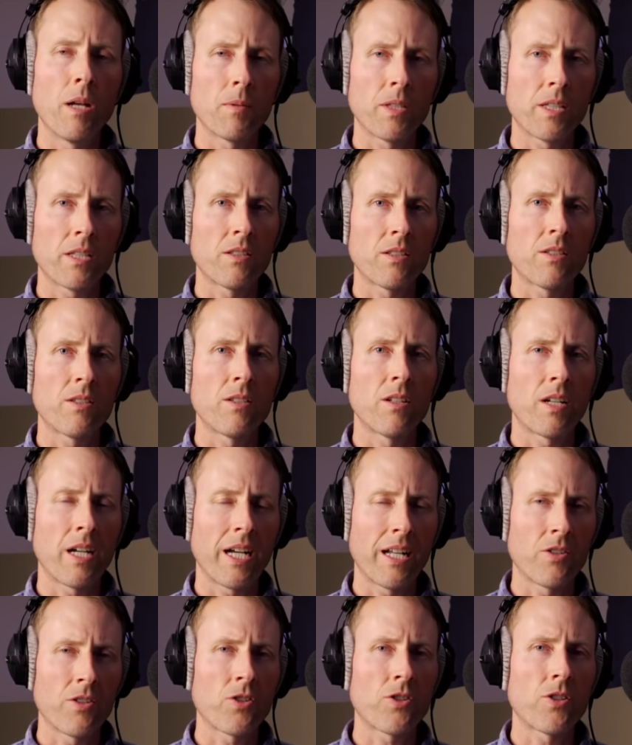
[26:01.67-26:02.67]
be able to, to
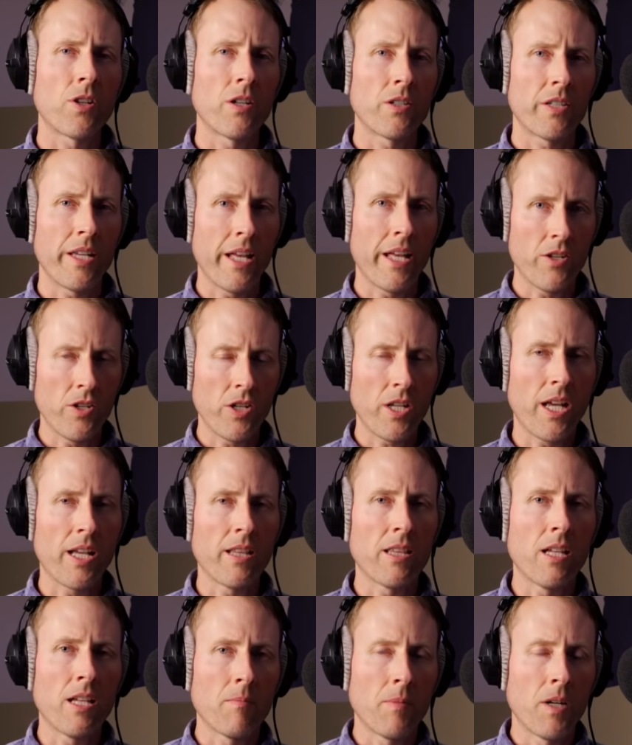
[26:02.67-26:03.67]
kind of start to
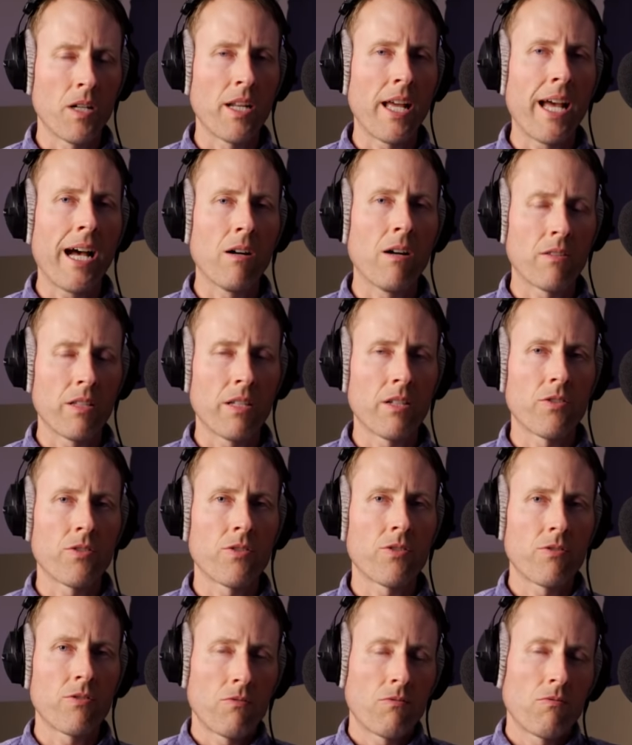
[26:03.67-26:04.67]
educate them on how
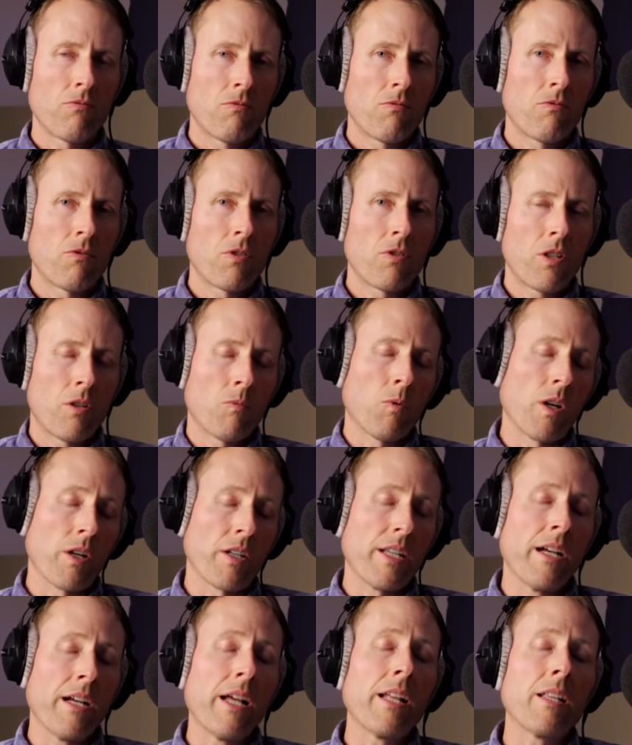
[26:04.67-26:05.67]
things can
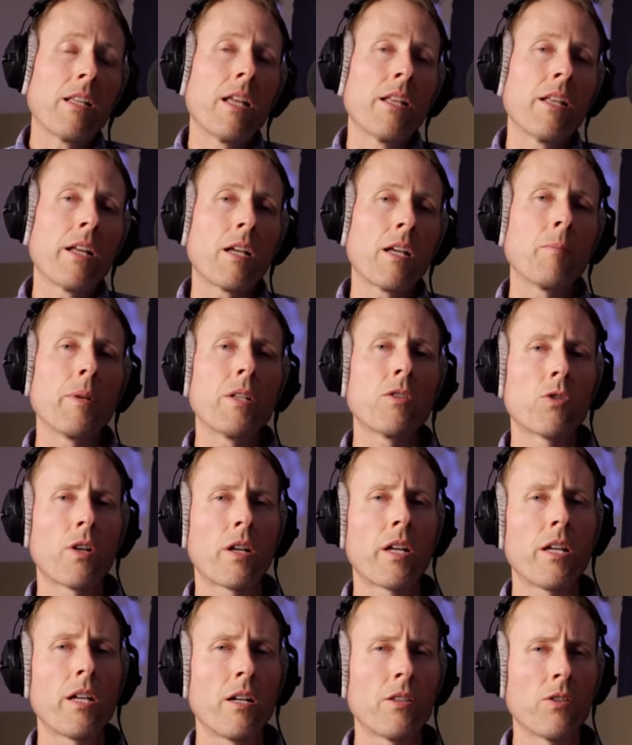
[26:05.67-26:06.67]
work. Now, and, and it can be
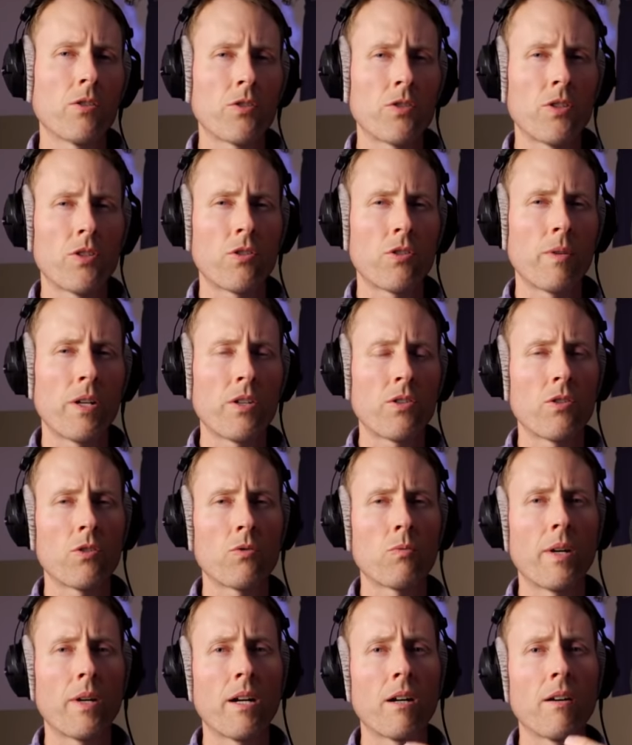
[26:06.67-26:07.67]
tricky on those
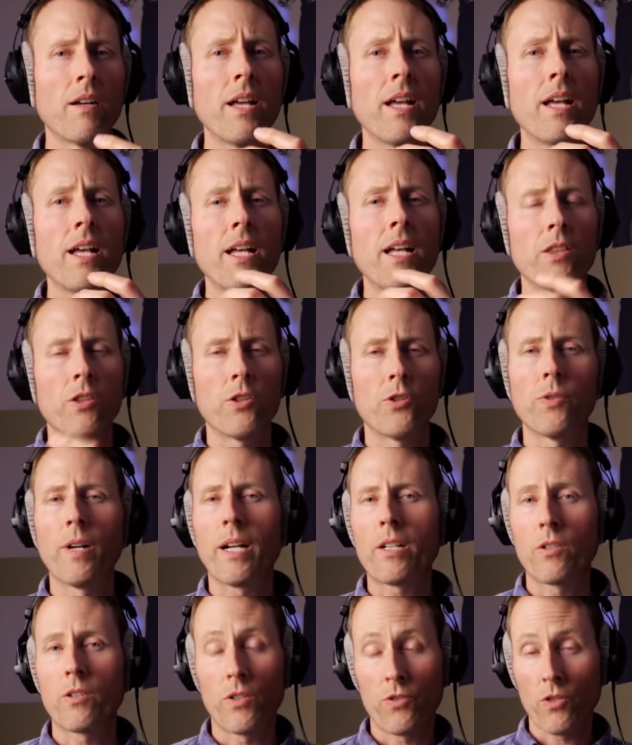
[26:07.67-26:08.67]
situations where the
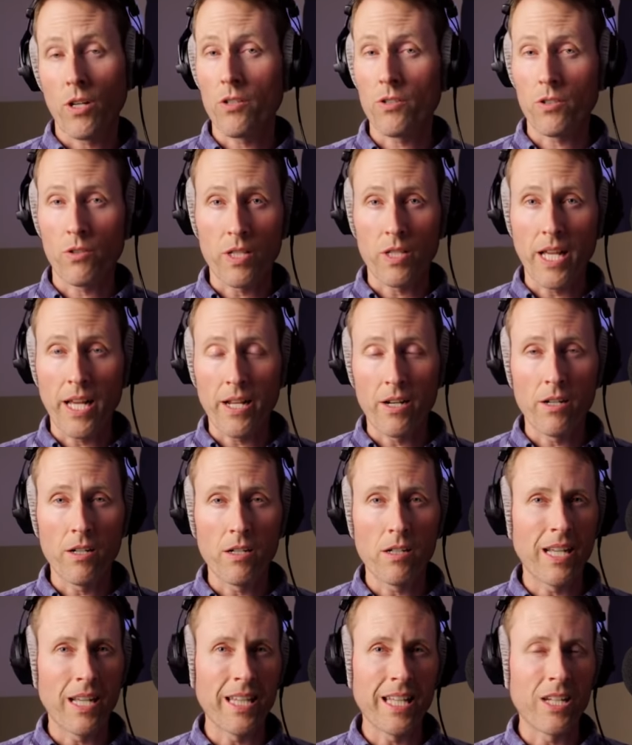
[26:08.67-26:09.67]
director is also the
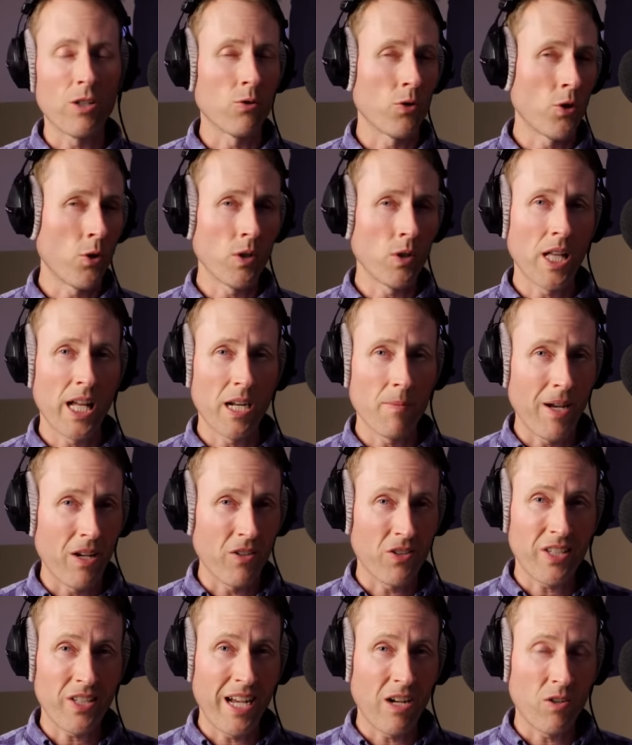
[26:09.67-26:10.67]
editor and they don't know a lot
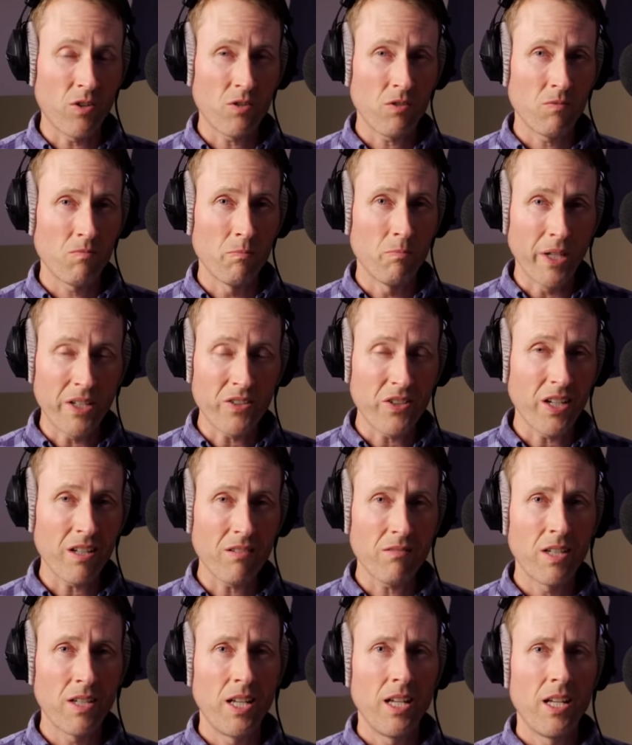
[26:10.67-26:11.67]
about sound
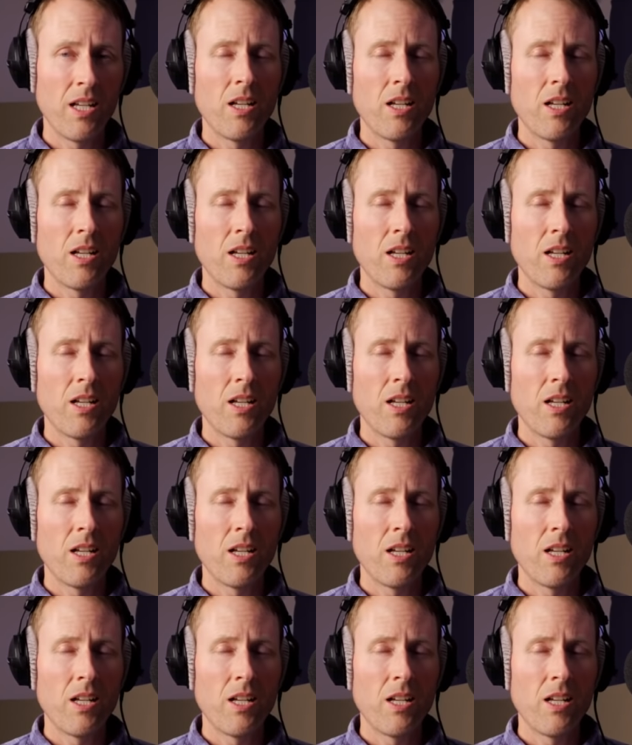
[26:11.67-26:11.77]
mixing.